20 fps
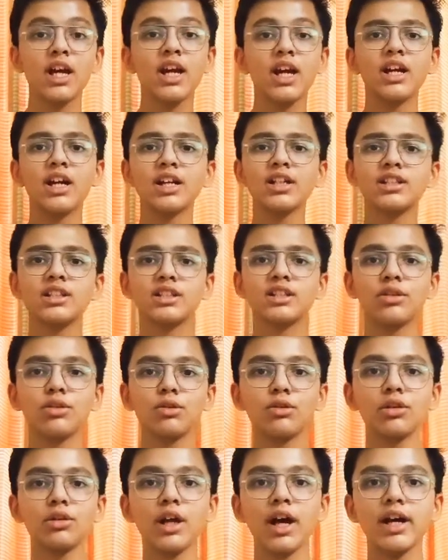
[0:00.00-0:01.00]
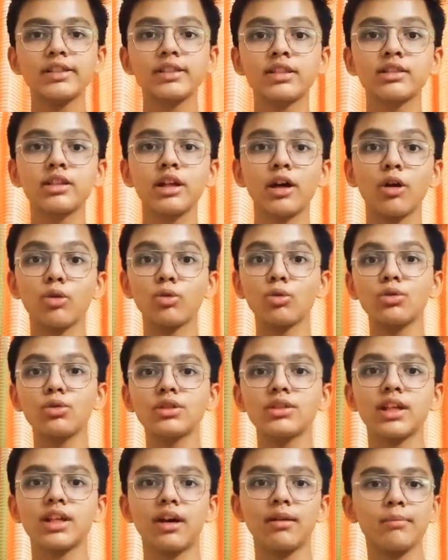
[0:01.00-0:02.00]
It's known as the
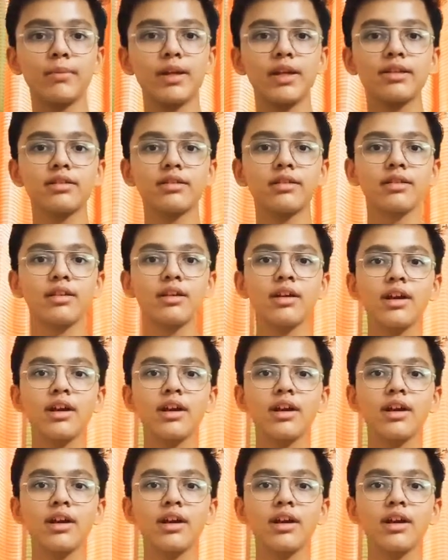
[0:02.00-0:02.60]
Ursa Major.